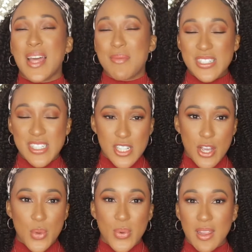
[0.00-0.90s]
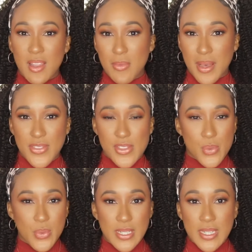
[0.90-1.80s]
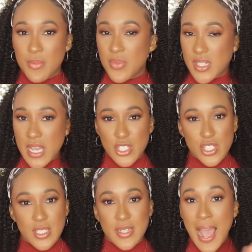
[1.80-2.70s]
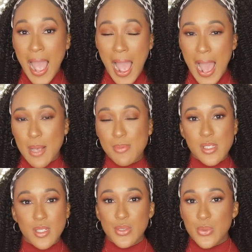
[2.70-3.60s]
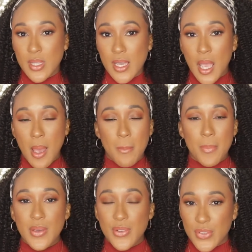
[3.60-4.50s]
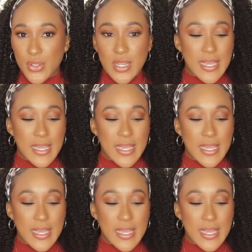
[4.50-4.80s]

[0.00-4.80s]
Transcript: let me just tell you what I love about this wig. The texture, absolutely beautiful.